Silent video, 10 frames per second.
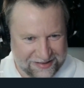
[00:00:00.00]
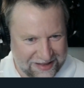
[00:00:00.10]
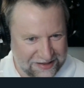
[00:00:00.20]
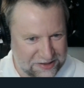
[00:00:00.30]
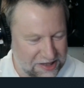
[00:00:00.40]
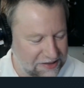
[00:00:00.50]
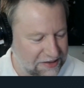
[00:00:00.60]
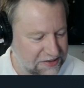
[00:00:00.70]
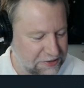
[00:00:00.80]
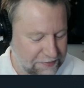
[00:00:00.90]
things than
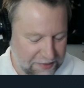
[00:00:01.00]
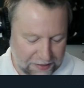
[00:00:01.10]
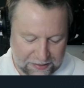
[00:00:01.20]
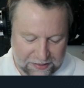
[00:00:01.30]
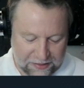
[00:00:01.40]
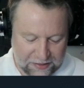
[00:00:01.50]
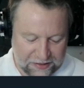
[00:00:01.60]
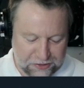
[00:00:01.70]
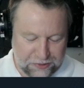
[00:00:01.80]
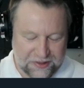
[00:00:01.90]
this.
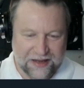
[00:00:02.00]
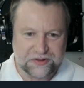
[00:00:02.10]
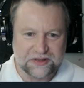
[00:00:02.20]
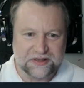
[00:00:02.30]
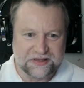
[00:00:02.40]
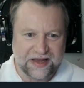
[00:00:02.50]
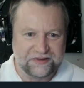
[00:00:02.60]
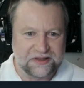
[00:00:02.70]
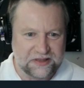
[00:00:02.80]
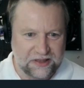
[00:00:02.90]
In
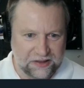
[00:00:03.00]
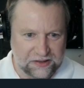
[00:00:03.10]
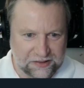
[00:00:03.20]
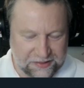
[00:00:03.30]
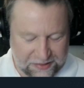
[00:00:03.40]
2017,